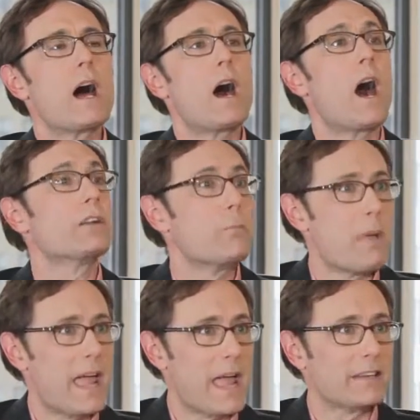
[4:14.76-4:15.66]
on
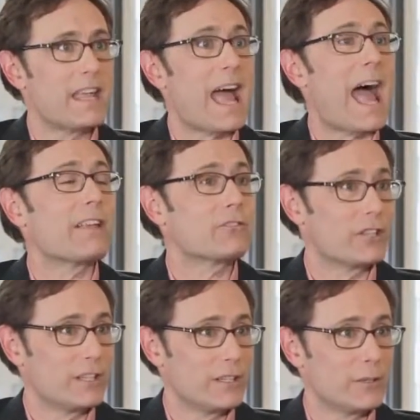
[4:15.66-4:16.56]
demand as
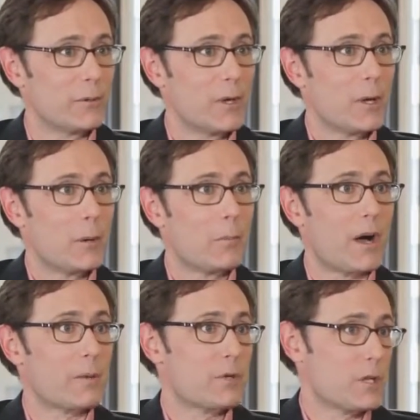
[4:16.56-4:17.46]
needed
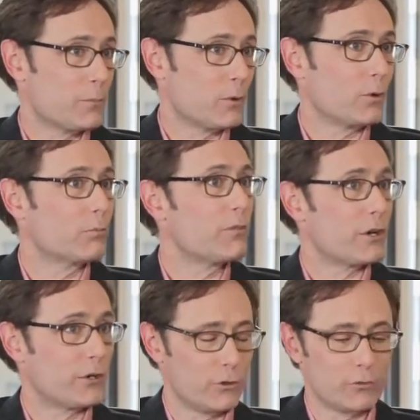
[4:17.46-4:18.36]
by people that
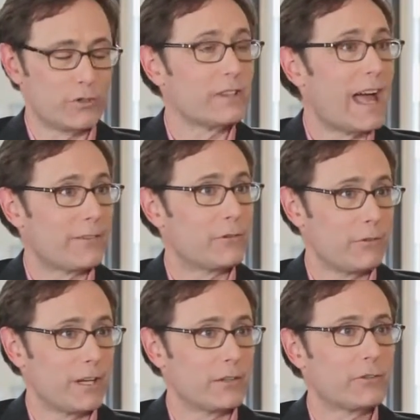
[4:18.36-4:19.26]
are using that
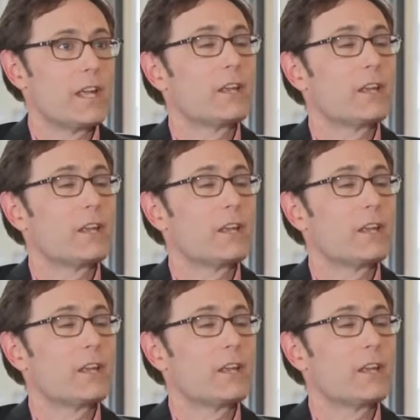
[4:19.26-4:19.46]
device.